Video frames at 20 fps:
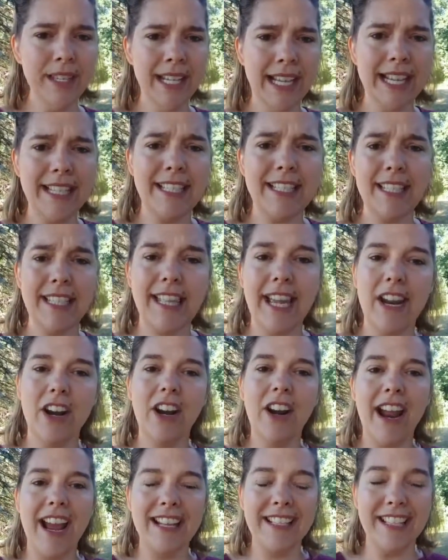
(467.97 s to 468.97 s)
It's
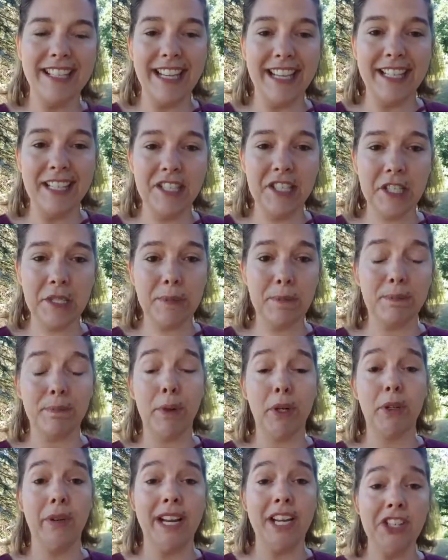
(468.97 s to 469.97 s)
there as an
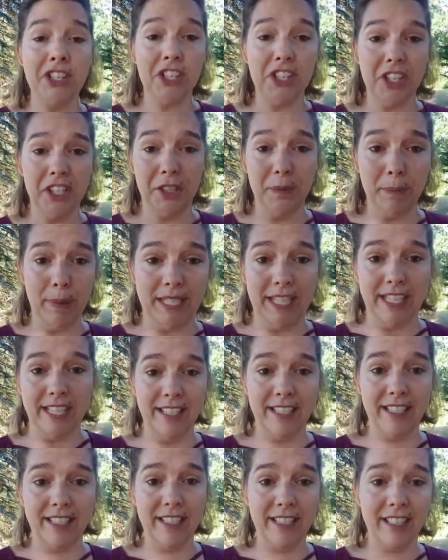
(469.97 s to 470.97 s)
inspirational
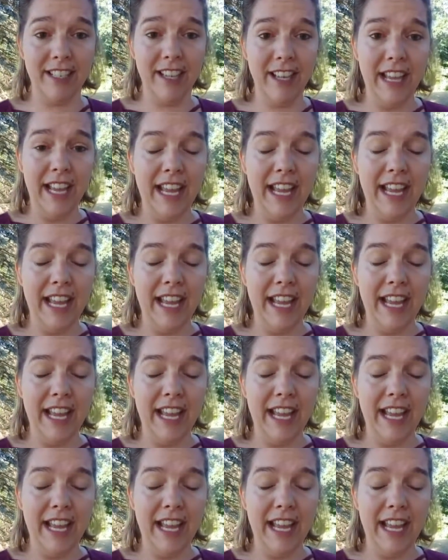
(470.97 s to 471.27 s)
piece.